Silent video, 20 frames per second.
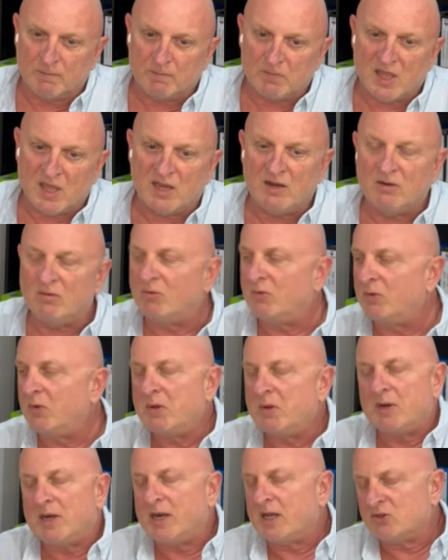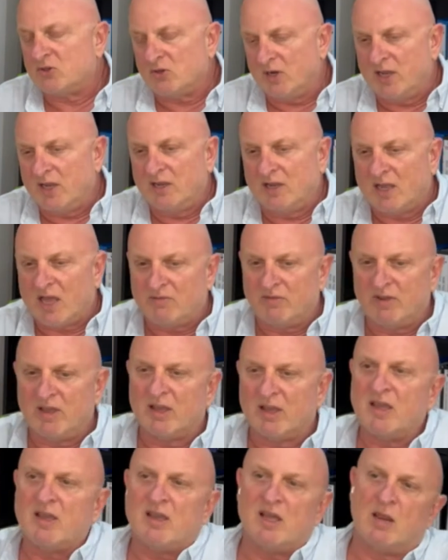And we were actually having a
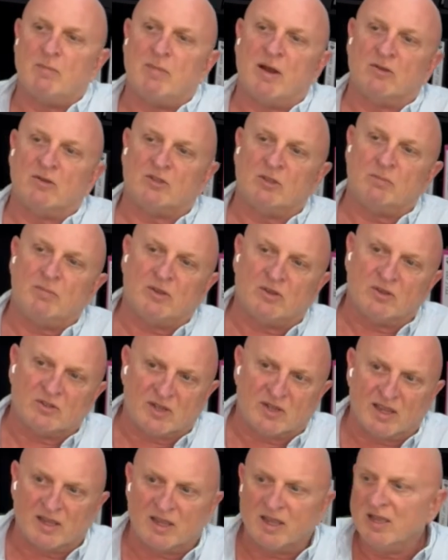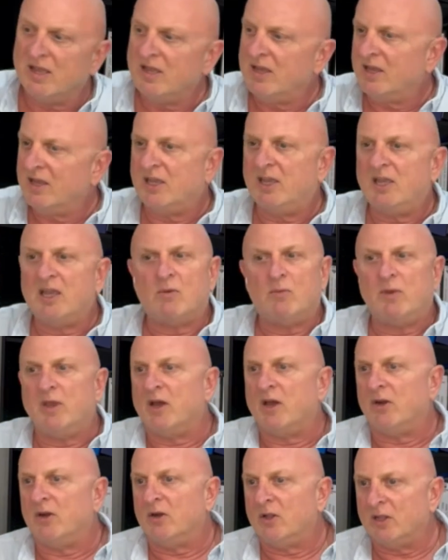giggle about it because here we
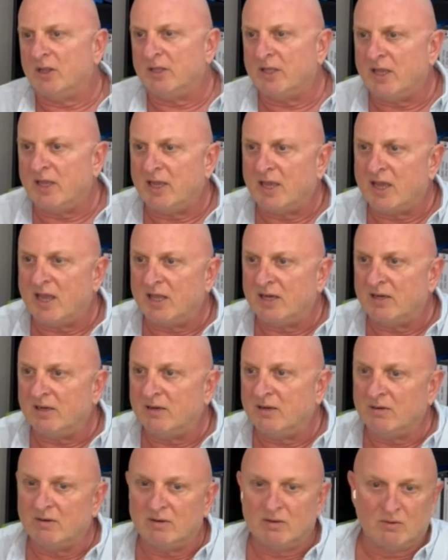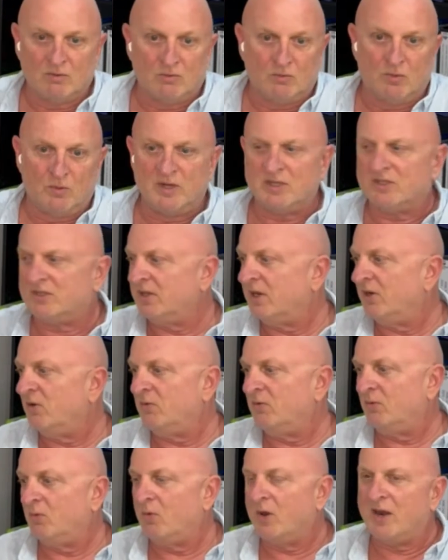are on holiday and we're still
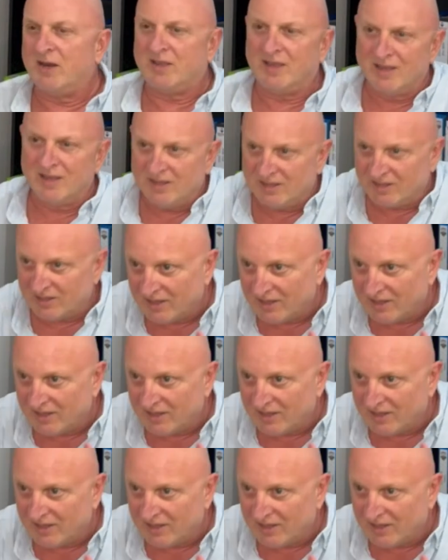working,